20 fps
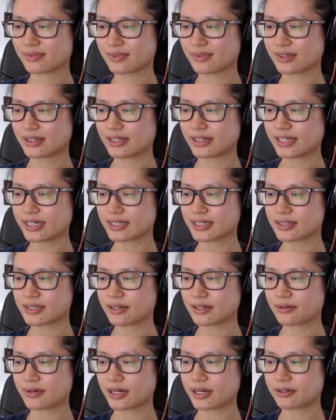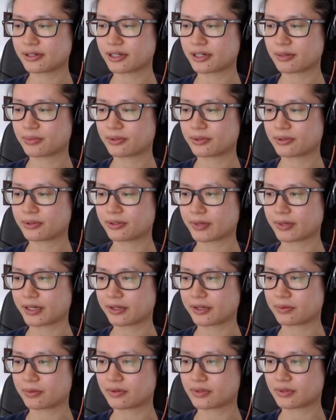Lex, I rounded up all your
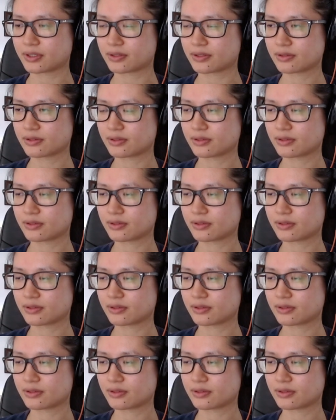papers.